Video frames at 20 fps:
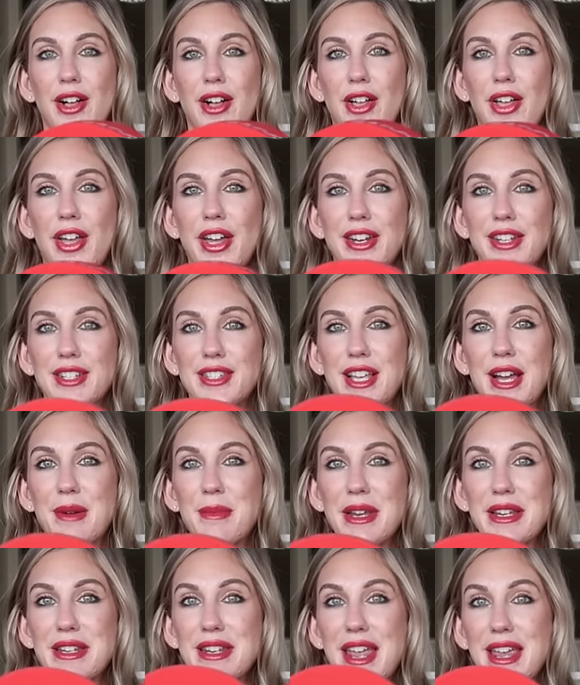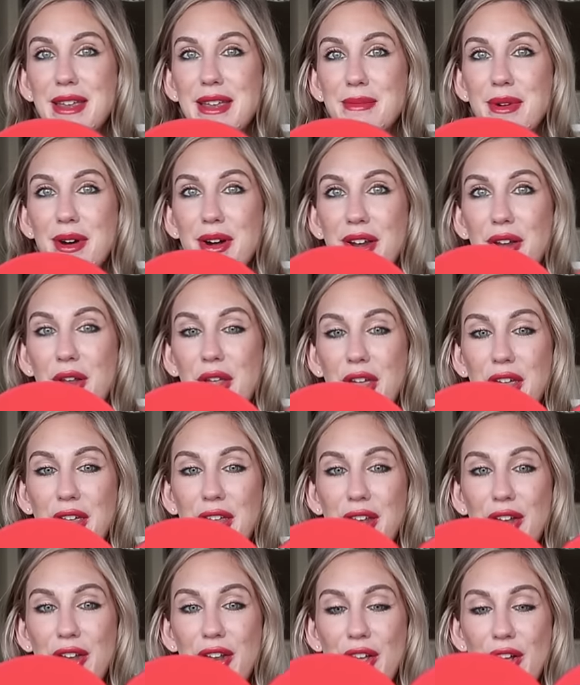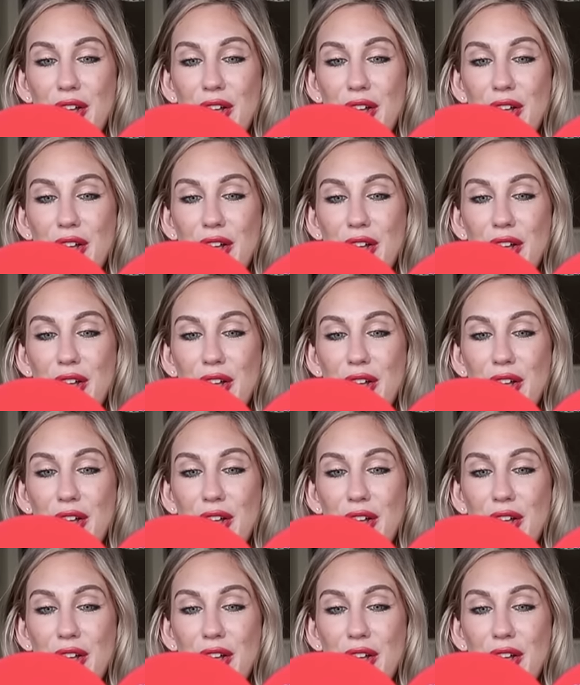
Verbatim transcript: and it's got my name on it.